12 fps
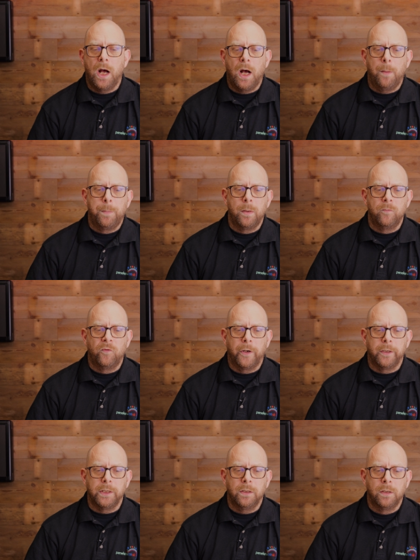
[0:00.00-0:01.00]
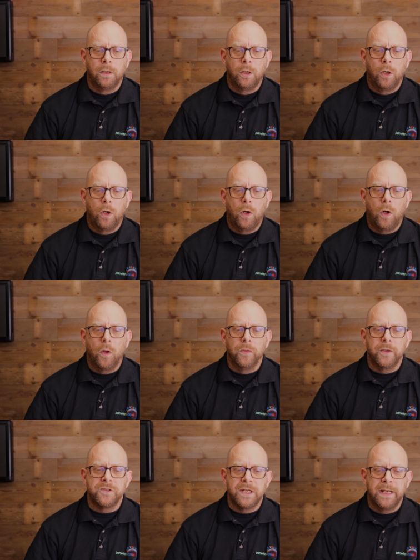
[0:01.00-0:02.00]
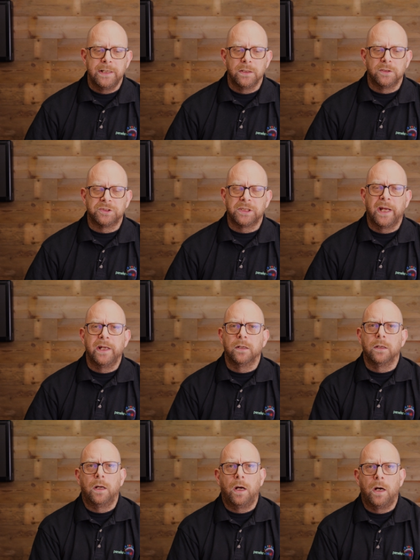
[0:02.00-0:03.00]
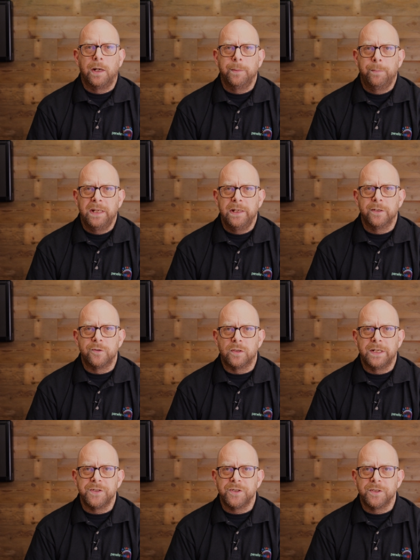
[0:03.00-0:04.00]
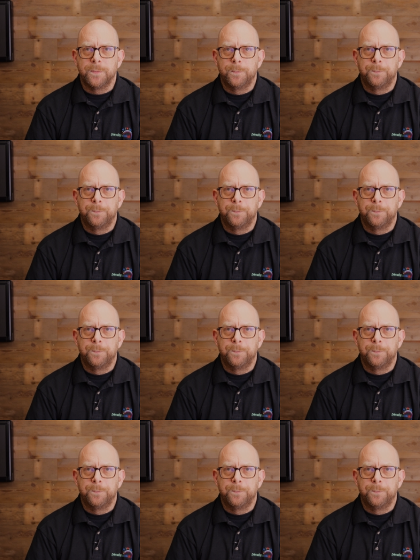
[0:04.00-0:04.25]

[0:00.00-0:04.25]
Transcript: up and running on the Tailscale IP address.